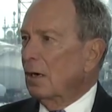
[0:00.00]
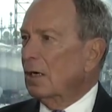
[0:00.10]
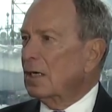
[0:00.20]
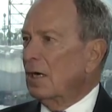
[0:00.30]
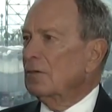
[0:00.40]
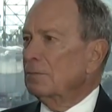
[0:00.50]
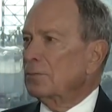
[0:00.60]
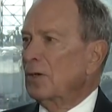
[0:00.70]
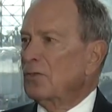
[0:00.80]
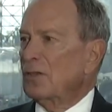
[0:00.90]
our
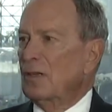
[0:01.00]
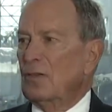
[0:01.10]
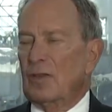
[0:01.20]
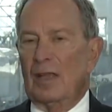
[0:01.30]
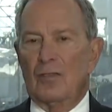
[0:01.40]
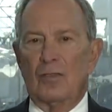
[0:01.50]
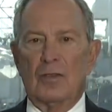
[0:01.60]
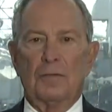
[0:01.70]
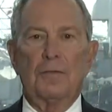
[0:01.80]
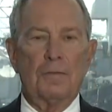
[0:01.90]
current president takes a
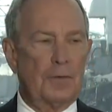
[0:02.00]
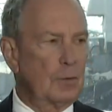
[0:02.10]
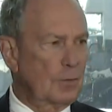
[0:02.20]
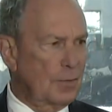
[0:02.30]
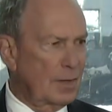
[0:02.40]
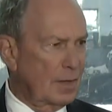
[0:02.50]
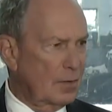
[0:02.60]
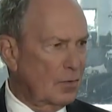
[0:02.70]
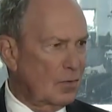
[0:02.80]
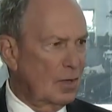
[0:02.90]
different view of
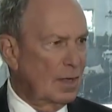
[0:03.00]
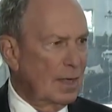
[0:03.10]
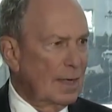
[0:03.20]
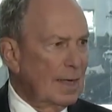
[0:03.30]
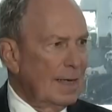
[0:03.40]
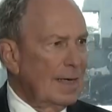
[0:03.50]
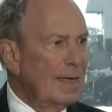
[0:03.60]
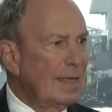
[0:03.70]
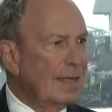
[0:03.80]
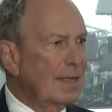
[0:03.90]
things.
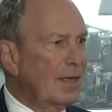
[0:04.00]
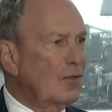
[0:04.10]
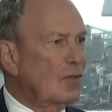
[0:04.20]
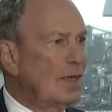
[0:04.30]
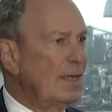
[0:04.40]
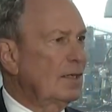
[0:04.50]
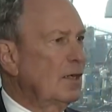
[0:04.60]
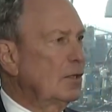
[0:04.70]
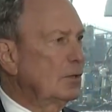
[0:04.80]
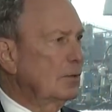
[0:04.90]
He thinks he
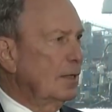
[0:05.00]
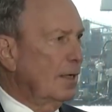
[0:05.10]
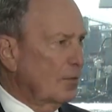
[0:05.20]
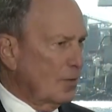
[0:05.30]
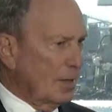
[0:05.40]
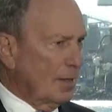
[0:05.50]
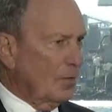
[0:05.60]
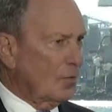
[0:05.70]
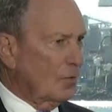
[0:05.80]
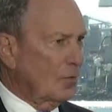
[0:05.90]
alone has the
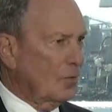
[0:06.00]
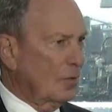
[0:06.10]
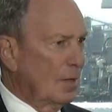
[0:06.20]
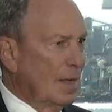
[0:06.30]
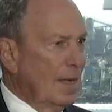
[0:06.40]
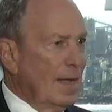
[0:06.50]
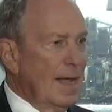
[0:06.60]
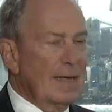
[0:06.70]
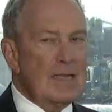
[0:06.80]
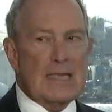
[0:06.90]
answers.
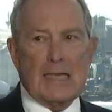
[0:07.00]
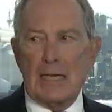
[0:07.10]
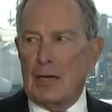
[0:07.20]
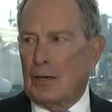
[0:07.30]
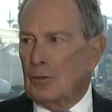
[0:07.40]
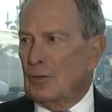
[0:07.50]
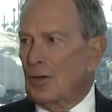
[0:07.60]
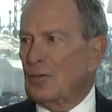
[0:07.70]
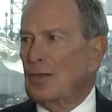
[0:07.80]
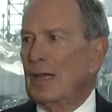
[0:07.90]
And his ego does